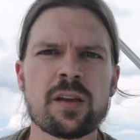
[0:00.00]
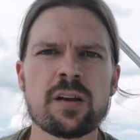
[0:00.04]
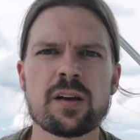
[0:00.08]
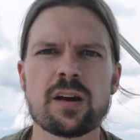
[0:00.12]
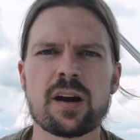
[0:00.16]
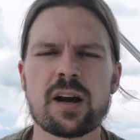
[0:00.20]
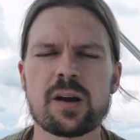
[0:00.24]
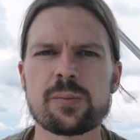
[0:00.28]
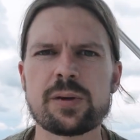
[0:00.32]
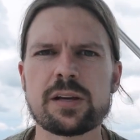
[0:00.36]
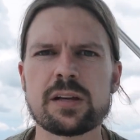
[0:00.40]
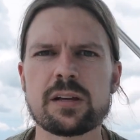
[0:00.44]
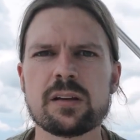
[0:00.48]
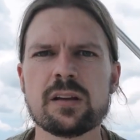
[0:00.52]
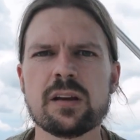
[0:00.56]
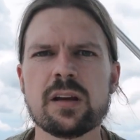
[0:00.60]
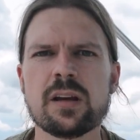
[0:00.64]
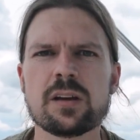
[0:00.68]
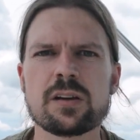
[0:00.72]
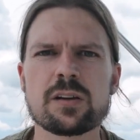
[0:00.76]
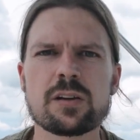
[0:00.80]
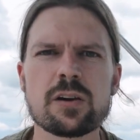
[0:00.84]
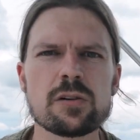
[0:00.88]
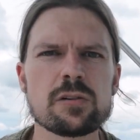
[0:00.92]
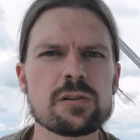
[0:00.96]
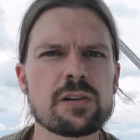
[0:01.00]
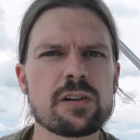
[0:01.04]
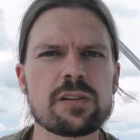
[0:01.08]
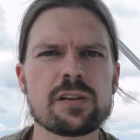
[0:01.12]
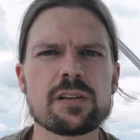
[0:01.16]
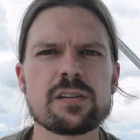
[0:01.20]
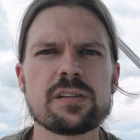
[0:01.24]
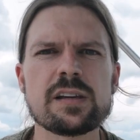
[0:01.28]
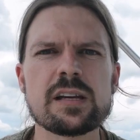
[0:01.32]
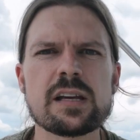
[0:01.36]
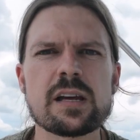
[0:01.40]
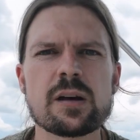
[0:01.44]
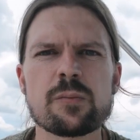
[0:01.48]
I mean, go to the
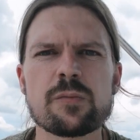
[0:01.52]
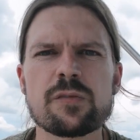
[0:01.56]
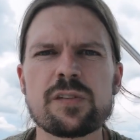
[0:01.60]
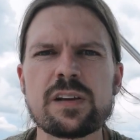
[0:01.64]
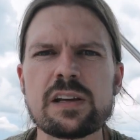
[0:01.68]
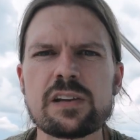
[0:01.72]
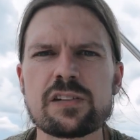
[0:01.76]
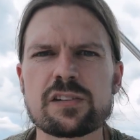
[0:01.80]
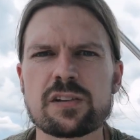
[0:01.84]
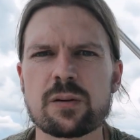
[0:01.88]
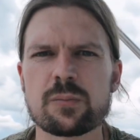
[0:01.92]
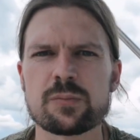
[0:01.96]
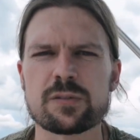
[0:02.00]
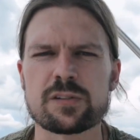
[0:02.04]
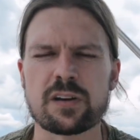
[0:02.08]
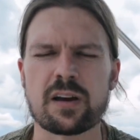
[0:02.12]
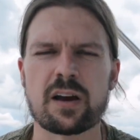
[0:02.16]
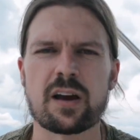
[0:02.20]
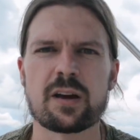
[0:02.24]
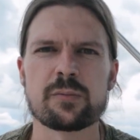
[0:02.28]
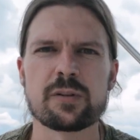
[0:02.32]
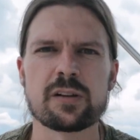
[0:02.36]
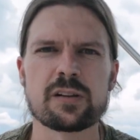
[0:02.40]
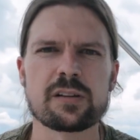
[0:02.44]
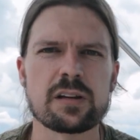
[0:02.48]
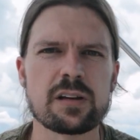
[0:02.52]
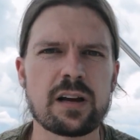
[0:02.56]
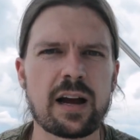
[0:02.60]
DMV sometime.